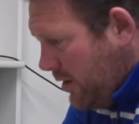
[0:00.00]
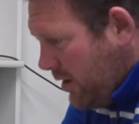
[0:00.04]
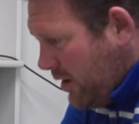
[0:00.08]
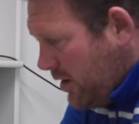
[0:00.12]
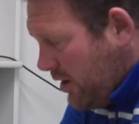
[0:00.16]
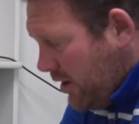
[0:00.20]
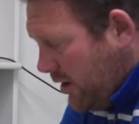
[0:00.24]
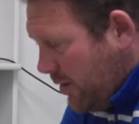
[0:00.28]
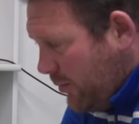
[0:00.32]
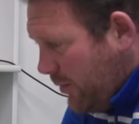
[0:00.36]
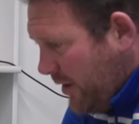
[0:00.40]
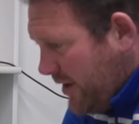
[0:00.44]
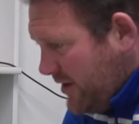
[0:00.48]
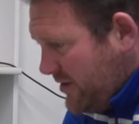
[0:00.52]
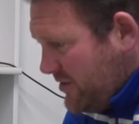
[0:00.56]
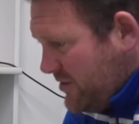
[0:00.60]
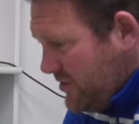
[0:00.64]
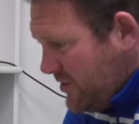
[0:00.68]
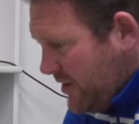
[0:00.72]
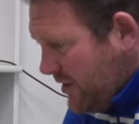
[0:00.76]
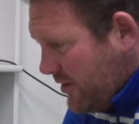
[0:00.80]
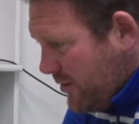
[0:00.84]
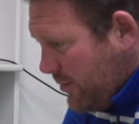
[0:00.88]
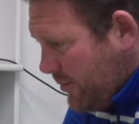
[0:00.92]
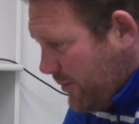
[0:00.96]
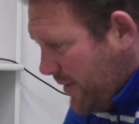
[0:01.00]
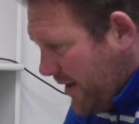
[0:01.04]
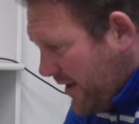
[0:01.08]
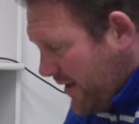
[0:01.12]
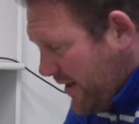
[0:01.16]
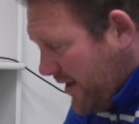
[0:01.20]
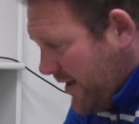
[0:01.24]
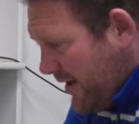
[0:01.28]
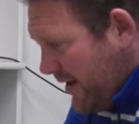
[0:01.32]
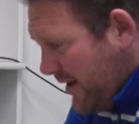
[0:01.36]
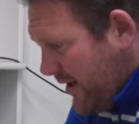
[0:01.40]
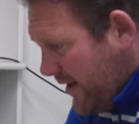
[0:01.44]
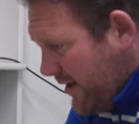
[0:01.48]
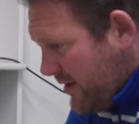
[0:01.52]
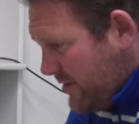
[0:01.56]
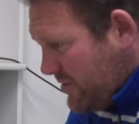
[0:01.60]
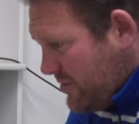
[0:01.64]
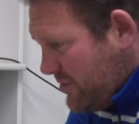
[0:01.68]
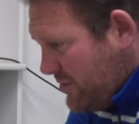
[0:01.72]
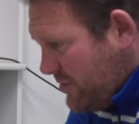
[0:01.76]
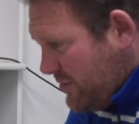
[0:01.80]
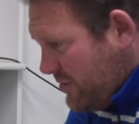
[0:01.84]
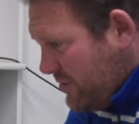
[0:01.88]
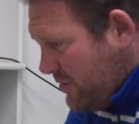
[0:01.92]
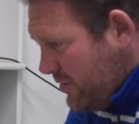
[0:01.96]
I can't wait to see them back our
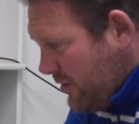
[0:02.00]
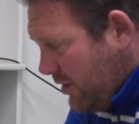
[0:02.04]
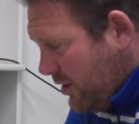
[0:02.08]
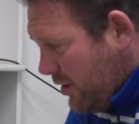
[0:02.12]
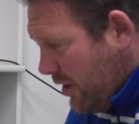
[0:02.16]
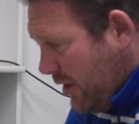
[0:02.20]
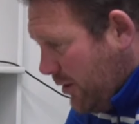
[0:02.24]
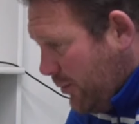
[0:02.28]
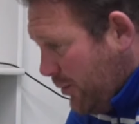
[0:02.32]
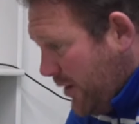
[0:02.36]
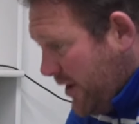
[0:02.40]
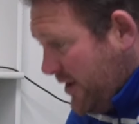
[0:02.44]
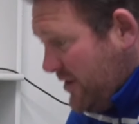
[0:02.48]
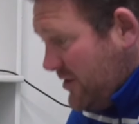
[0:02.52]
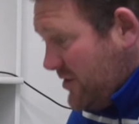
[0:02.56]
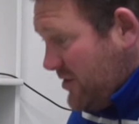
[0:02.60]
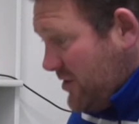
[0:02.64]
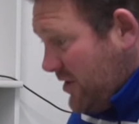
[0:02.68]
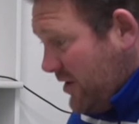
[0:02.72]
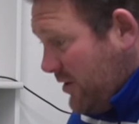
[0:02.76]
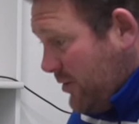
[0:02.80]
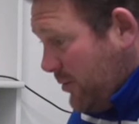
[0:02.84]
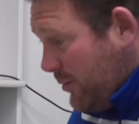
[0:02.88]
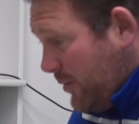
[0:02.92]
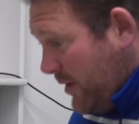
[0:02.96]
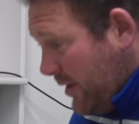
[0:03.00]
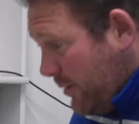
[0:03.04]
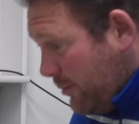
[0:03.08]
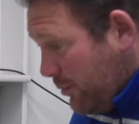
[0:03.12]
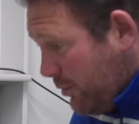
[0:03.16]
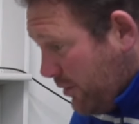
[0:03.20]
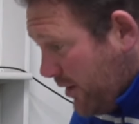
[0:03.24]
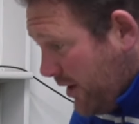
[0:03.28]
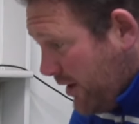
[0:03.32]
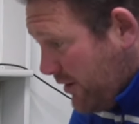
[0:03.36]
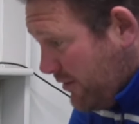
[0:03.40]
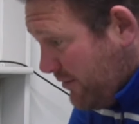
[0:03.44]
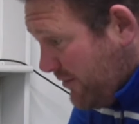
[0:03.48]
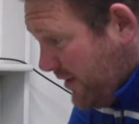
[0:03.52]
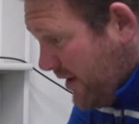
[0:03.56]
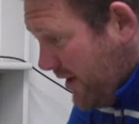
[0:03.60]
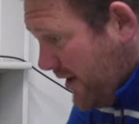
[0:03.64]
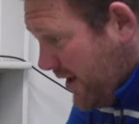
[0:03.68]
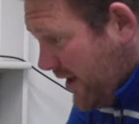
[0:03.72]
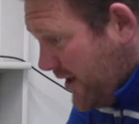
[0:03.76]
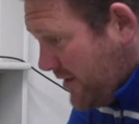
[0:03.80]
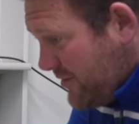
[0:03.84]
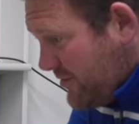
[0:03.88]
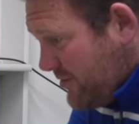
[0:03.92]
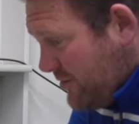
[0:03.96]
lads. I can't wait to see them being proud of our
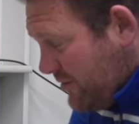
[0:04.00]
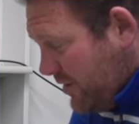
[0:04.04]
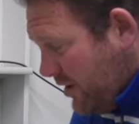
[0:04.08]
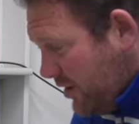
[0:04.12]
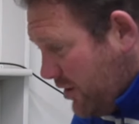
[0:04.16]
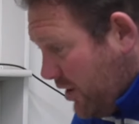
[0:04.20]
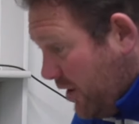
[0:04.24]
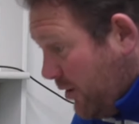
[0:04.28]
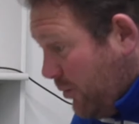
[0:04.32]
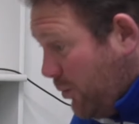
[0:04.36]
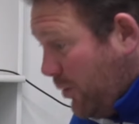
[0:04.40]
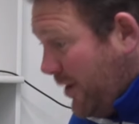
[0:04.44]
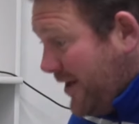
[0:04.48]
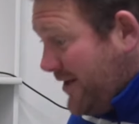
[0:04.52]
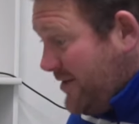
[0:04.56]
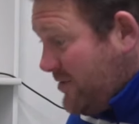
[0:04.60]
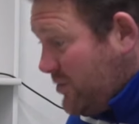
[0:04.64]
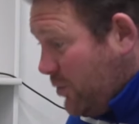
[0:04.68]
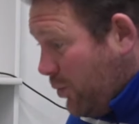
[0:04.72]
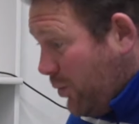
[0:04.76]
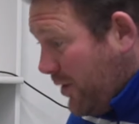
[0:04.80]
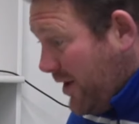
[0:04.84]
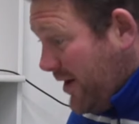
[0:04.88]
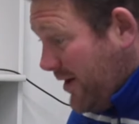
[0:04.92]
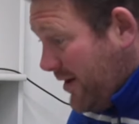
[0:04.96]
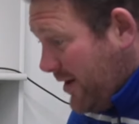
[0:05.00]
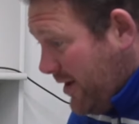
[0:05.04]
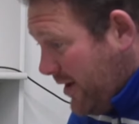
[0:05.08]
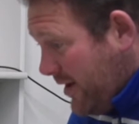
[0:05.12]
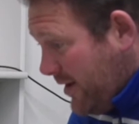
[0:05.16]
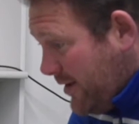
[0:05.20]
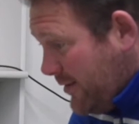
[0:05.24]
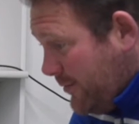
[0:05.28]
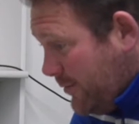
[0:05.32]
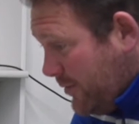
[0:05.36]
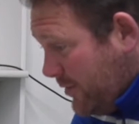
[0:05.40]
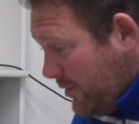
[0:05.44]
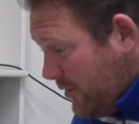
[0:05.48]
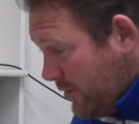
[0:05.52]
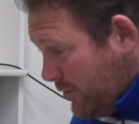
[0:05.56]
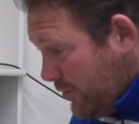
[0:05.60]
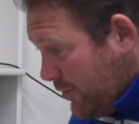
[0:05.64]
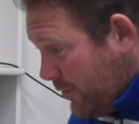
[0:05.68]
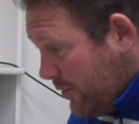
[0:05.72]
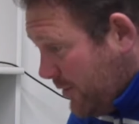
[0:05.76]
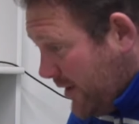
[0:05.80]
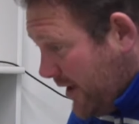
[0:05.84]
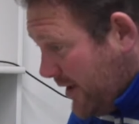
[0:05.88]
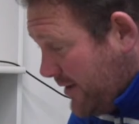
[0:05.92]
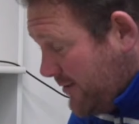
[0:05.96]
lads. I can't wait to win a game and
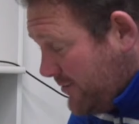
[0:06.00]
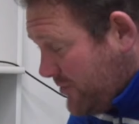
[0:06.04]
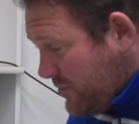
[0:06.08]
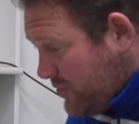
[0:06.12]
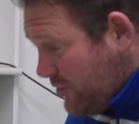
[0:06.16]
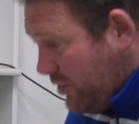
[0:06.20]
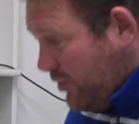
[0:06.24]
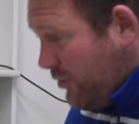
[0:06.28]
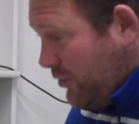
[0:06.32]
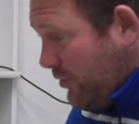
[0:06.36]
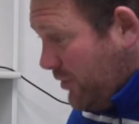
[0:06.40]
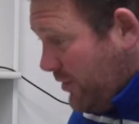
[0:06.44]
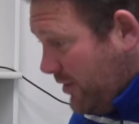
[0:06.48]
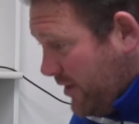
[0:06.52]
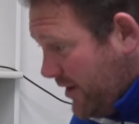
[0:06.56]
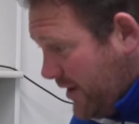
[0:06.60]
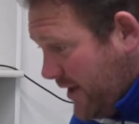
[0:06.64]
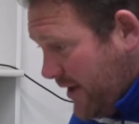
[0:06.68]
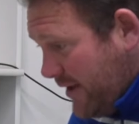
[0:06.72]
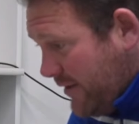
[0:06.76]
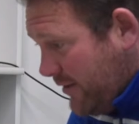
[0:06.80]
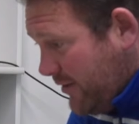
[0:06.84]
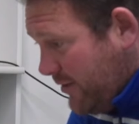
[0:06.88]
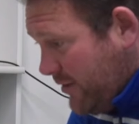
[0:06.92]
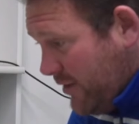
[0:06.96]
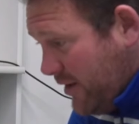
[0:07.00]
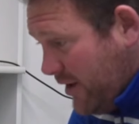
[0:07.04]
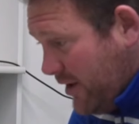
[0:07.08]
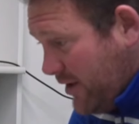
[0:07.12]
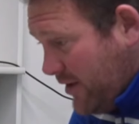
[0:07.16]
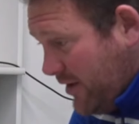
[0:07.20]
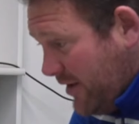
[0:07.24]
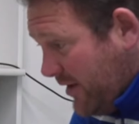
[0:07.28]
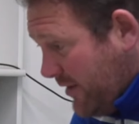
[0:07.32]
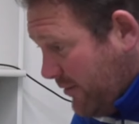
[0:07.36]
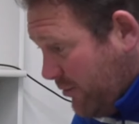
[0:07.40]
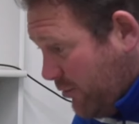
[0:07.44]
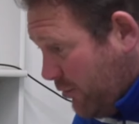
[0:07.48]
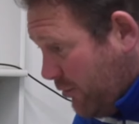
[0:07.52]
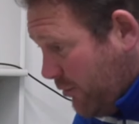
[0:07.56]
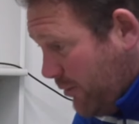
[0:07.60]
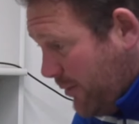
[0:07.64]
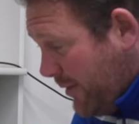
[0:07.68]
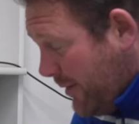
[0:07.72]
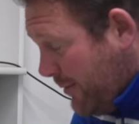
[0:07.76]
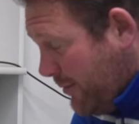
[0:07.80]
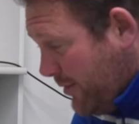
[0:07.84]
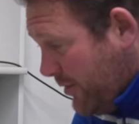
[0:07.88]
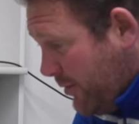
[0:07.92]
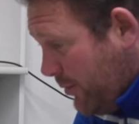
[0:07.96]
do that song at the end that I can never
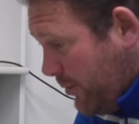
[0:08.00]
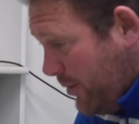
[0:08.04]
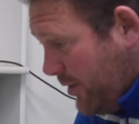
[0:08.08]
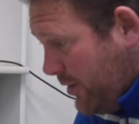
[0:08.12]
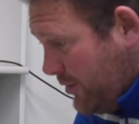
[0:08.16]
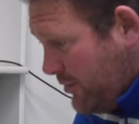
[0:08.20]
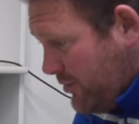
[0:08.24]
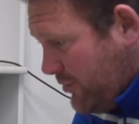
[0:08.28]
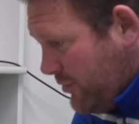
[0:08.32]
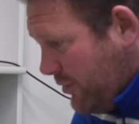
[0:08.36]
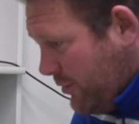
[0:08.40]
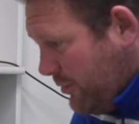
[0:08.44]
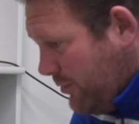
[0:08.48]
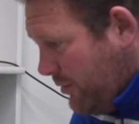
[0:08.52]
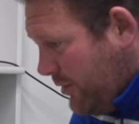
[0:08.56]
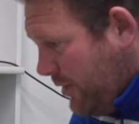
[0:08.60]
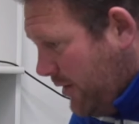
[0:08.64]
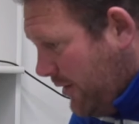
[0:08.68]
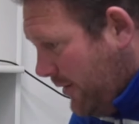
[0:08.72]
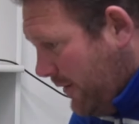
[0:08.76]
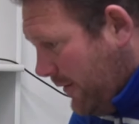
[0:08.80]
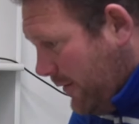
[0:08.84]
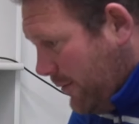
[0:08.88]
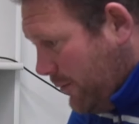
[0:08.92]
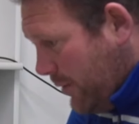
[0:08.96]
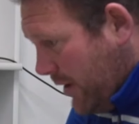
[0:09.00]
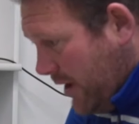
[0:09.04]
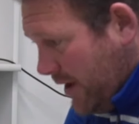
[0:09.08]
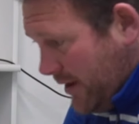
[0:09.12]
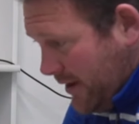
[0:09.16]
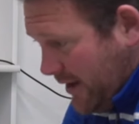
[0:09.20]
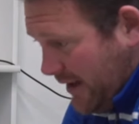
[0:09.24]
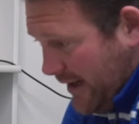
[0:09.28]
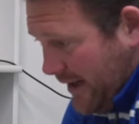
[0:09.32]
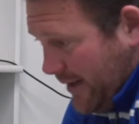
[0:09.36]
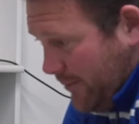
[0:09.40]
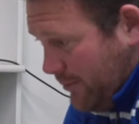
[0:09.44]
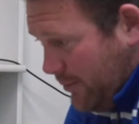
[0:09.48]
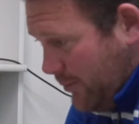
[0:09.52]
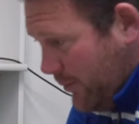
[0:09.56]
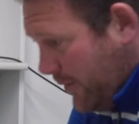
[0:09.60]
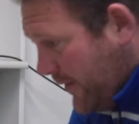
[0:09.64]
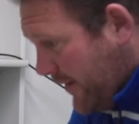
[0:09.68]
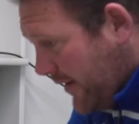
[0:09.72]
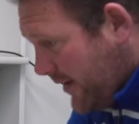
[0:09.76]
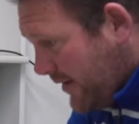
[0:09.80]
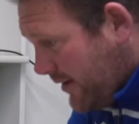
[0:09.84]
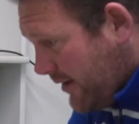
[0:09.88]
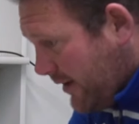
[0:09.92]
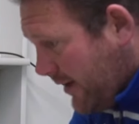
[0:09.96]
remember the words to, but I clap
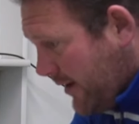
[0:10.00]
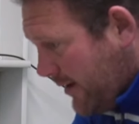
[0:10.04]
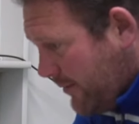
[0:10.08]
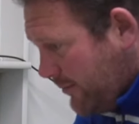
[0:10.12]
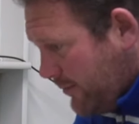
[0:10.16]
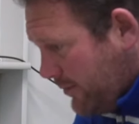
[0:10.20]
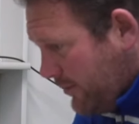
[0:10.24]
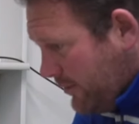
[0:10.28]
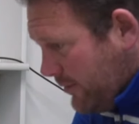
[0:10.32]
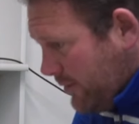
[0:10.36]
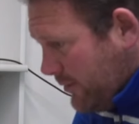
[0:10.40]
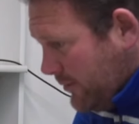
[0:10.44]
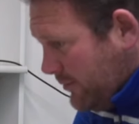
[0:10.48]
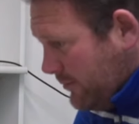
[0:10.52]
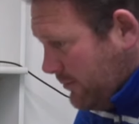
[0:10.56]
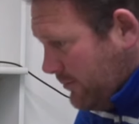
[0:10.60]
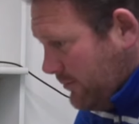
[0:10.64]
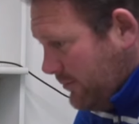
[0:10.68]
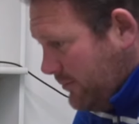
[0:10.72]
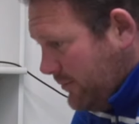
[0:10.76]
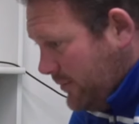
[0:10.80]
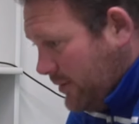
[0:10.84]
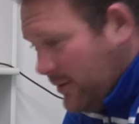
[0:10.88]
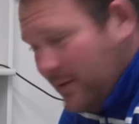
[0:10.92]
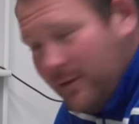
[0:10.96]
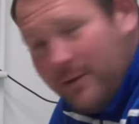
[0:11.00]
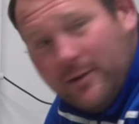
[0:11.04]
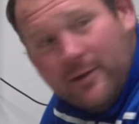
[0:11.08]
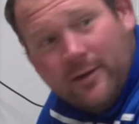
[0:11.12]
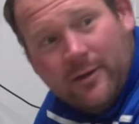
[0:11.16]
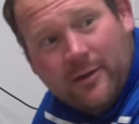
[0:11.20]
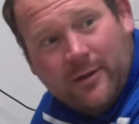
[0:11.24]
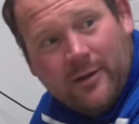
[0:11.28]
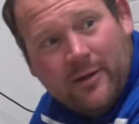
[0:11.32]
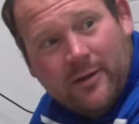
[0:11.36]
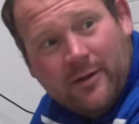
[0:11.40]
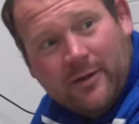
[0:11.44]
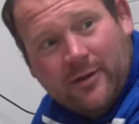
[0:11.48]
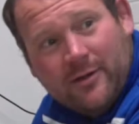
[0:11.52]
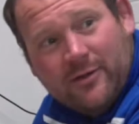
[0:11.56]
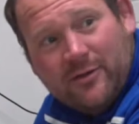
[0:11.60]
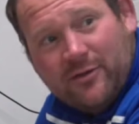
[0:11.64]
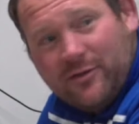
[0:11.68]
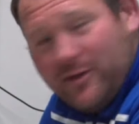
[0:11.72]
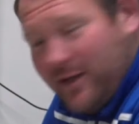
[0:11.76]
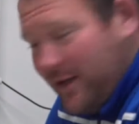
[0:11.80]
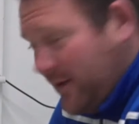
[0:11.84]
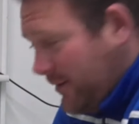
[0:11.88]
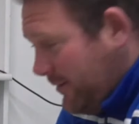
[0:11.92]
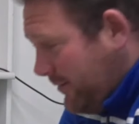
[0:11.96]
when they clap and
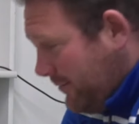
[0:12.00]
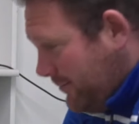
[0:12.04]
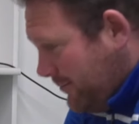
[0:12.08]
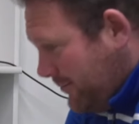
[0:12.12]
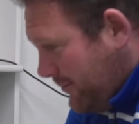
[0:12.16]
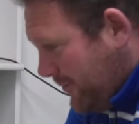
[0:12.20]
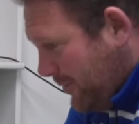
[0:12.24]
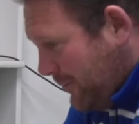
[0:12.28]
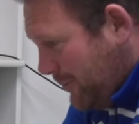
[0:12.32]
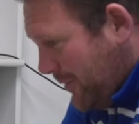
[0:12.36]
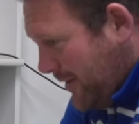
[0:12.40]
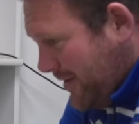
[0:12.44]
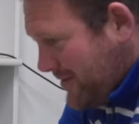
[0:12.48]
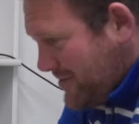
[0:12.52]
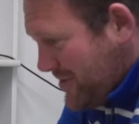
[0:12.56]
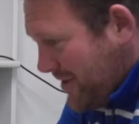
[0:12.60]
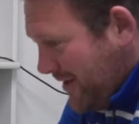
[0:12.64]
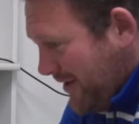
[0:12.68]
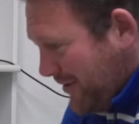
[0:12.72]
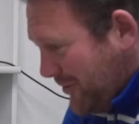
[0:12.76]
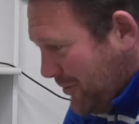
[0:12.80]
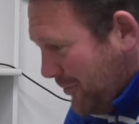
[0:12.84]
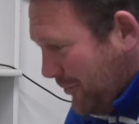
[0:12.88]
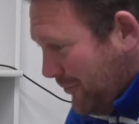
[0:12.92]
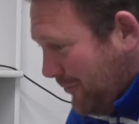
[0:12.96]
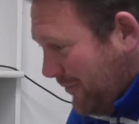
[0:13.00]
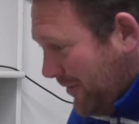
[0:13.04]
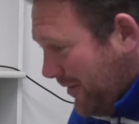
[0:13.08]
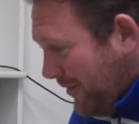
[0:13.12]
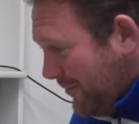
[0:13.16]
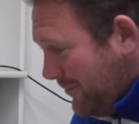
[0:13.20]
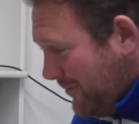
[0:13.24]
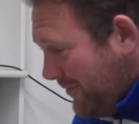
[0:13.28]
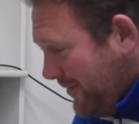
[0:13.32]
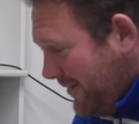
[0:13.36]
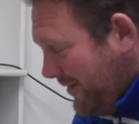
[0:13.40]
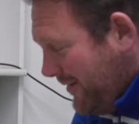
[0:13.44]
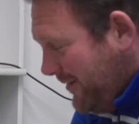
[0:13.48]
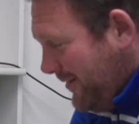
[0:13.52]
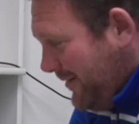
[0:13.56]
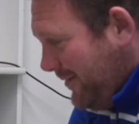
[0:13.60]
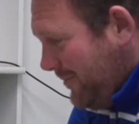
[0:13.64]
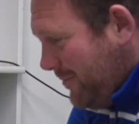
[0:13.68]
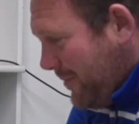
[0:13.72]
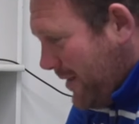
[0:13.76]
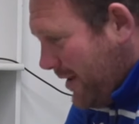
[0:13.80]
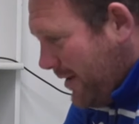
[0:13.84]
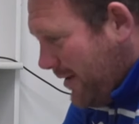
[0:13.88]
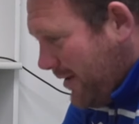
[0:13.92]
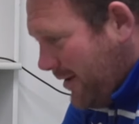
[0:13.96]
sing the bits I do know.
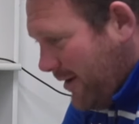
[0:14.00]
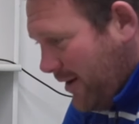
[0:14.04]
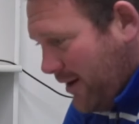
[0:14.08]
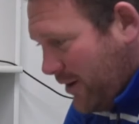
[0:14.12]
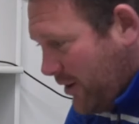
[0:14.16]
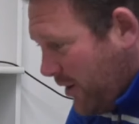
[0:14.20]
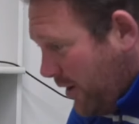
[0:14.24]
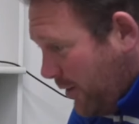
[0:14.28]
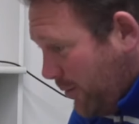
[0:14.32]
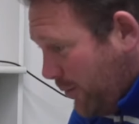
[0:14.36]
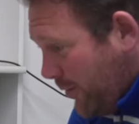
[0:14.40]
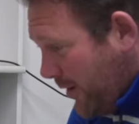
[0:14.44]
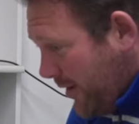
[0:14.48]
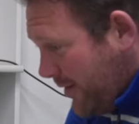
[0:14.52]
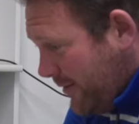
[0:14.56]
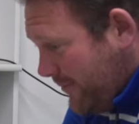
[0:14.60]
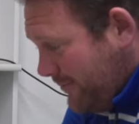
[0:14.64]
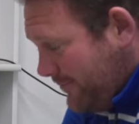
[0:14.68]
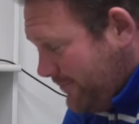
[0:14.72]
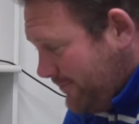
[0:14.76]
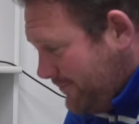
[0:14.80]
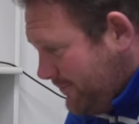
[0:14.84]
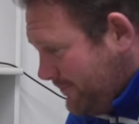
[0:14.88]
I can't wait.